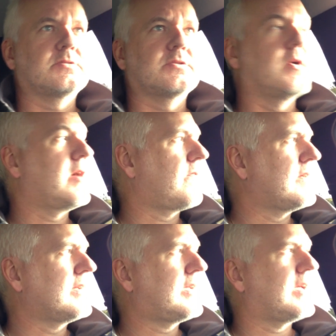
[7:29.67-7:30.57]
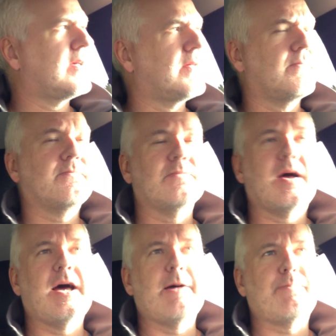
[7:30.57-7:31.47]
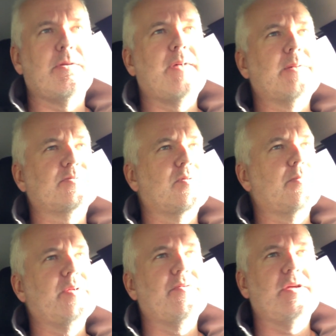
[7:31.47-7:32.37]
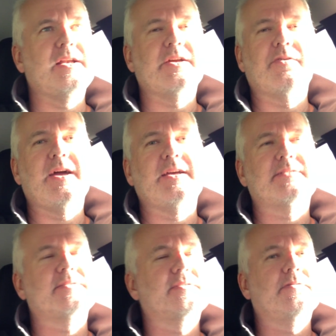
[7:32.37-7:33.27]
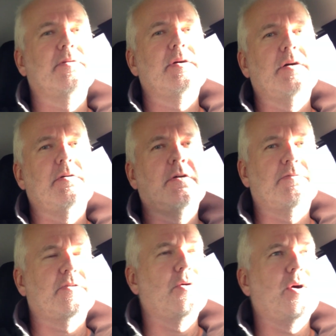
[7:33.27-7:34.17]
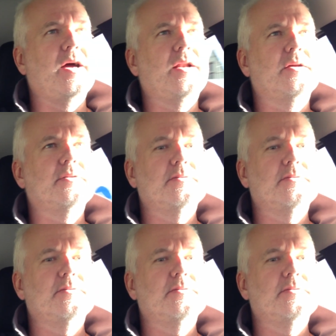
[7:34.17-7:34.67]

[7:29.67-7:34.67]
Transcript: So I think Apple Maps will be really great after a while.